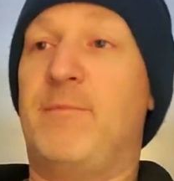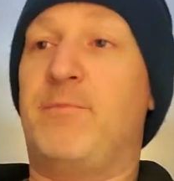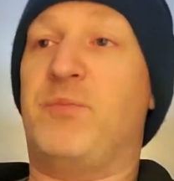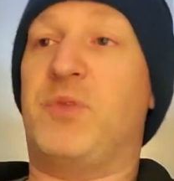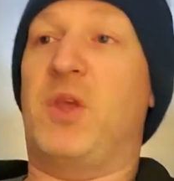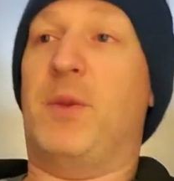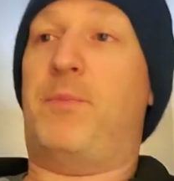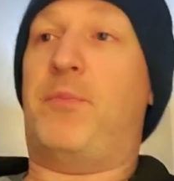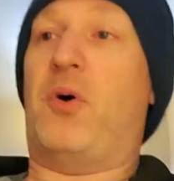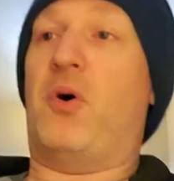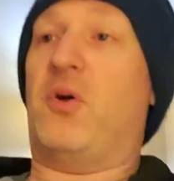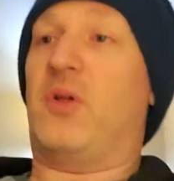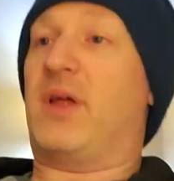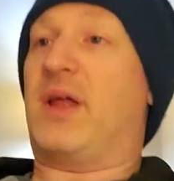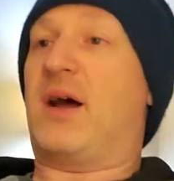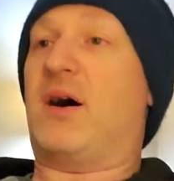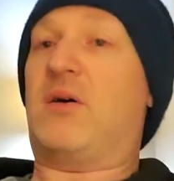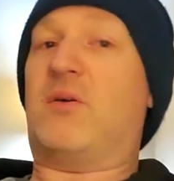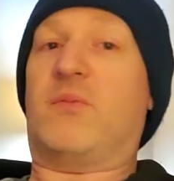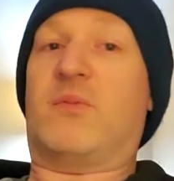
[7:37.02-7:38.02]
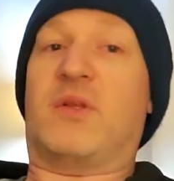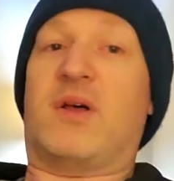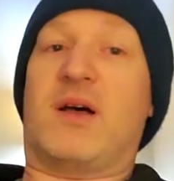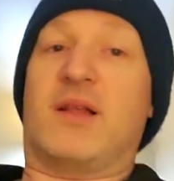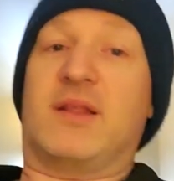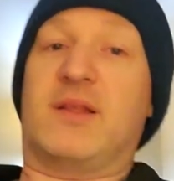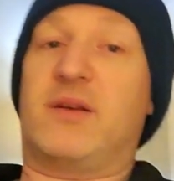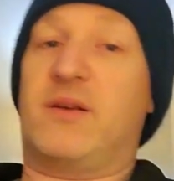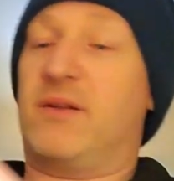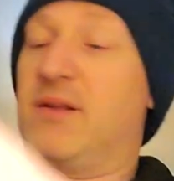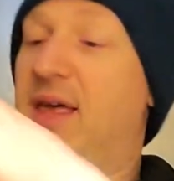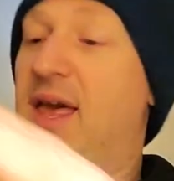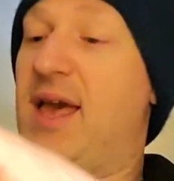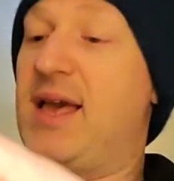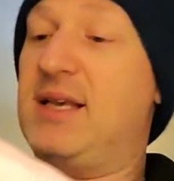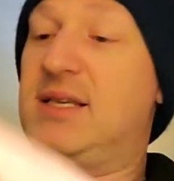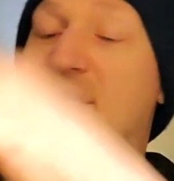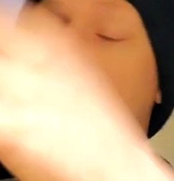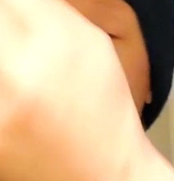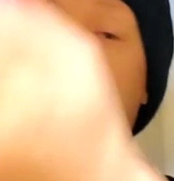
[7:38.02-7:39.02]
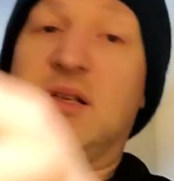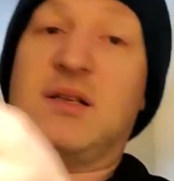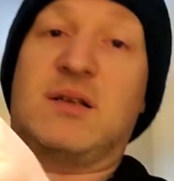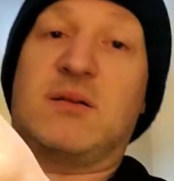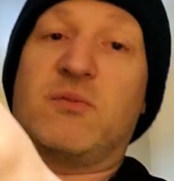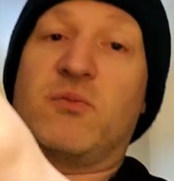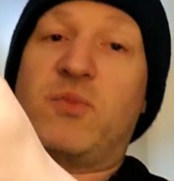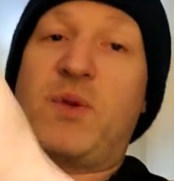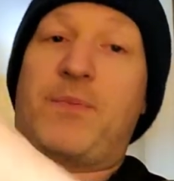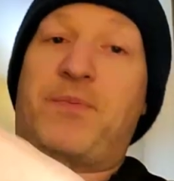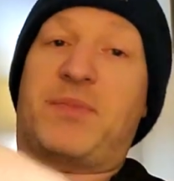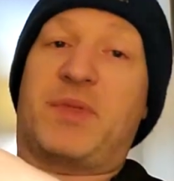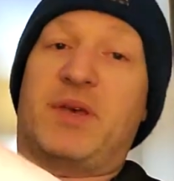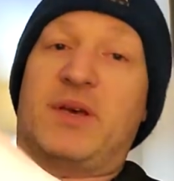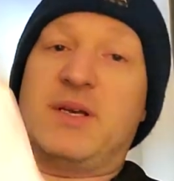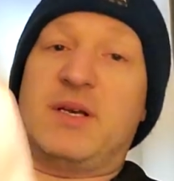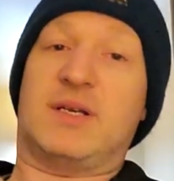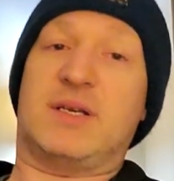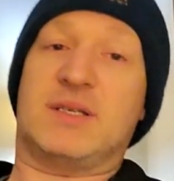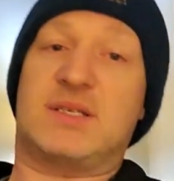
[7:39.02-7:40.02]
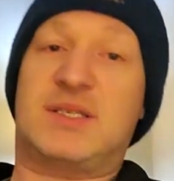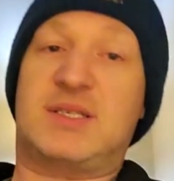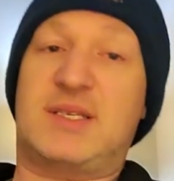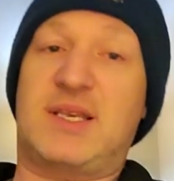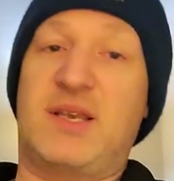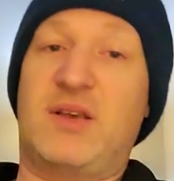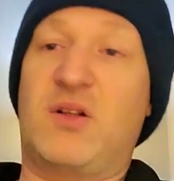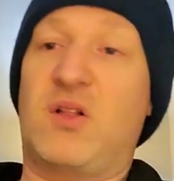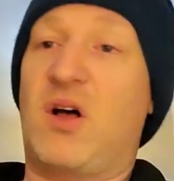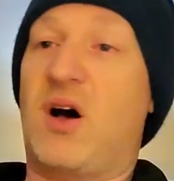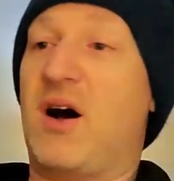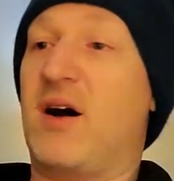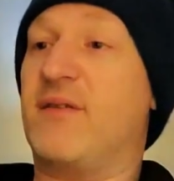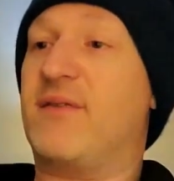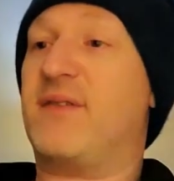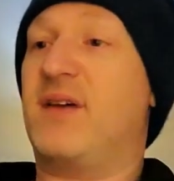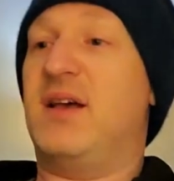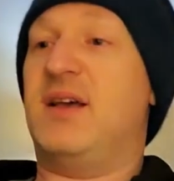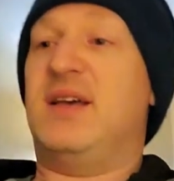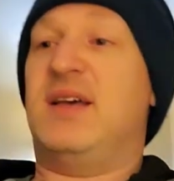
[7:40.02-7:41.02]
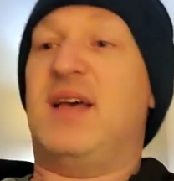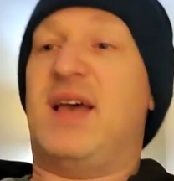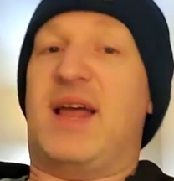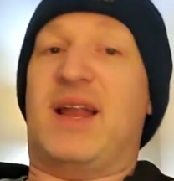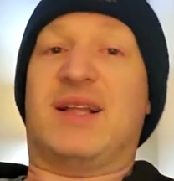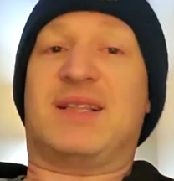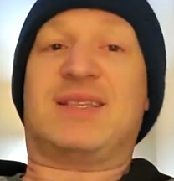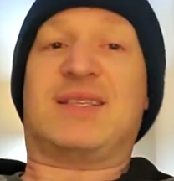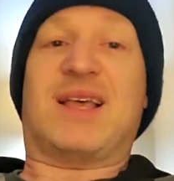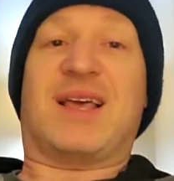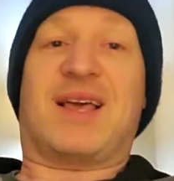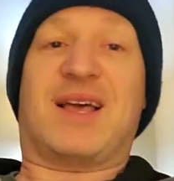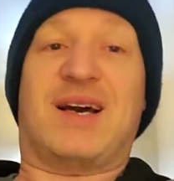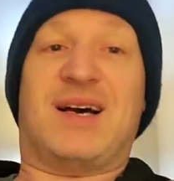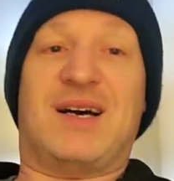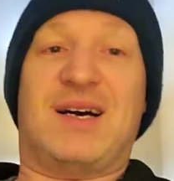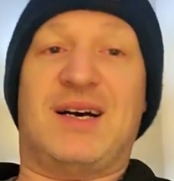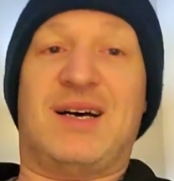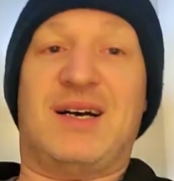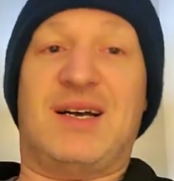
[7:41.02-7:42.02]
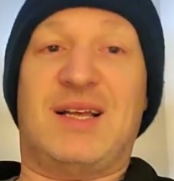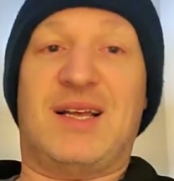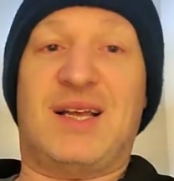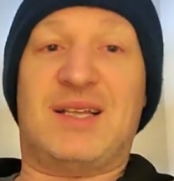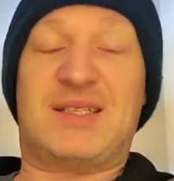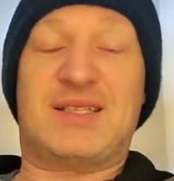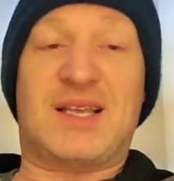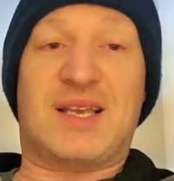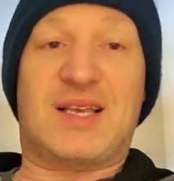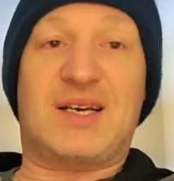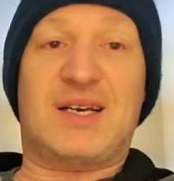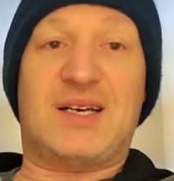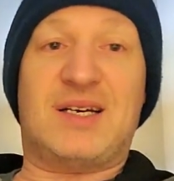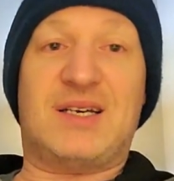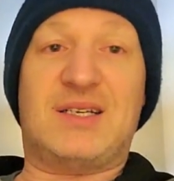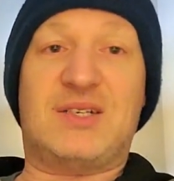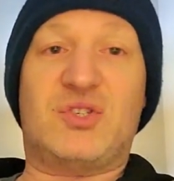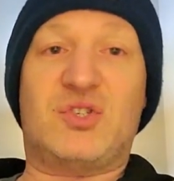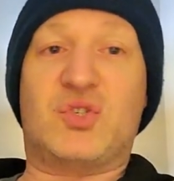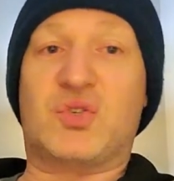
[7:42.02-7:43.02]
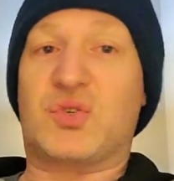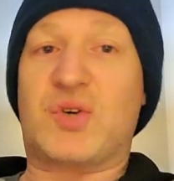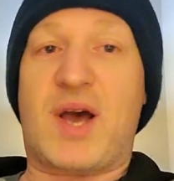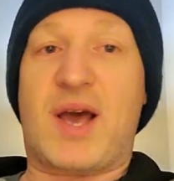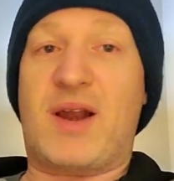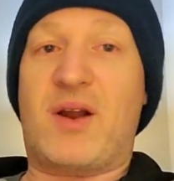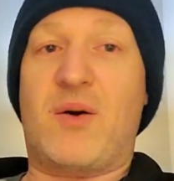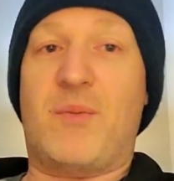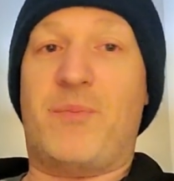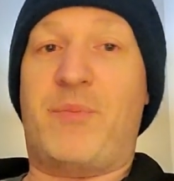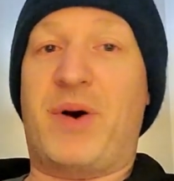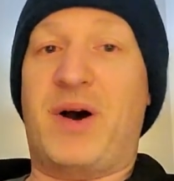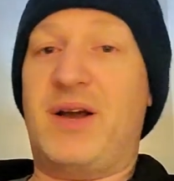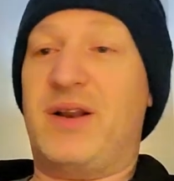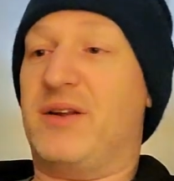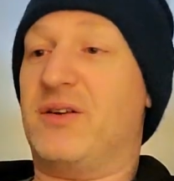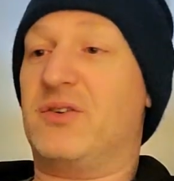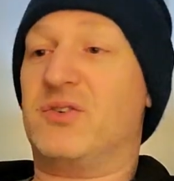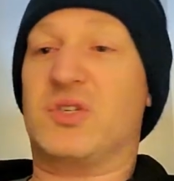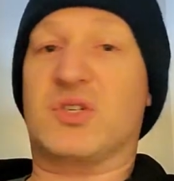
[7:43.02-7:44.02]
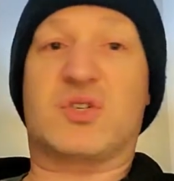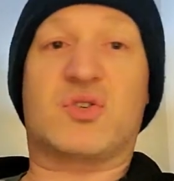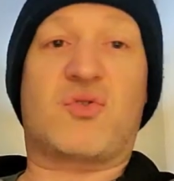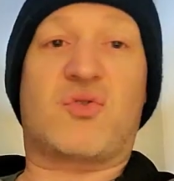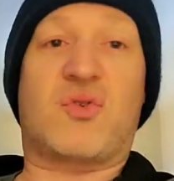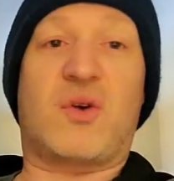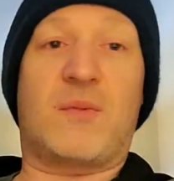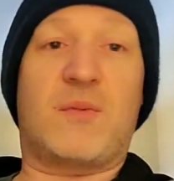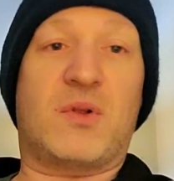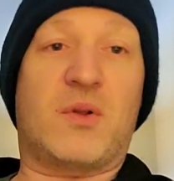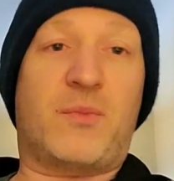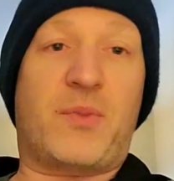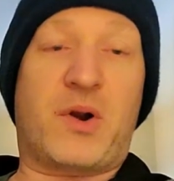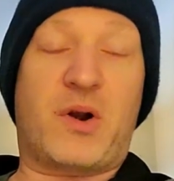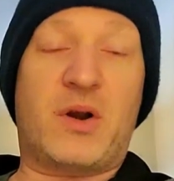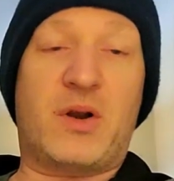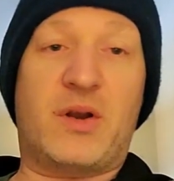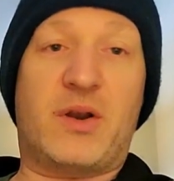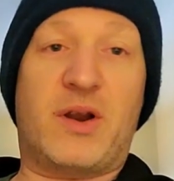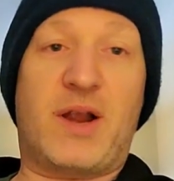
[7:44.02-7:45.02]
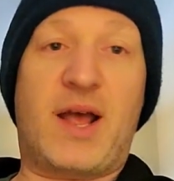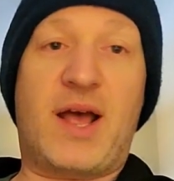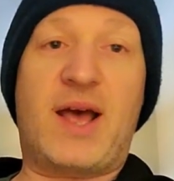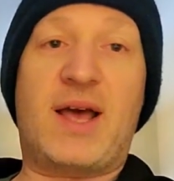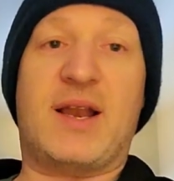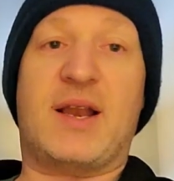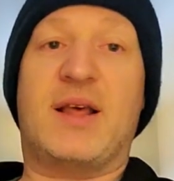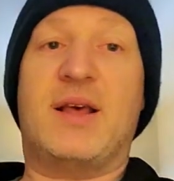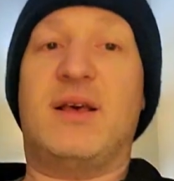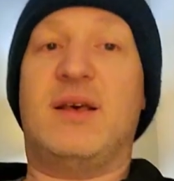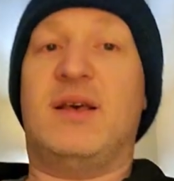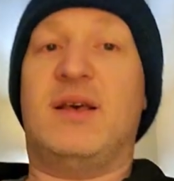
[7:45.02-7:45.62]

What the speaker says: you pull it out of that little case and rip the seal off, and it's like a dried out bud. It'll just crumble apart in your hand.